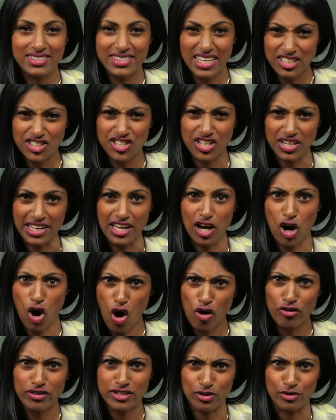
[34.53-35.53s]
essentially a
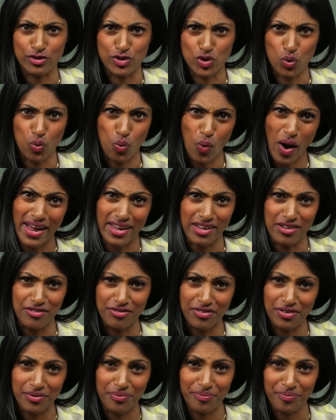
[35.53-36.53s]
horizontal
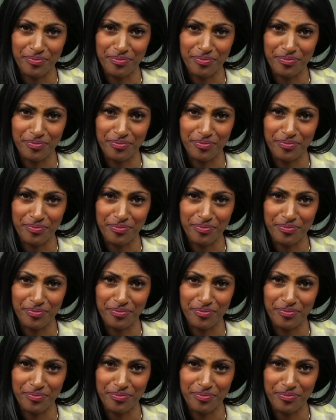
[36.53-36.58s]
wave. The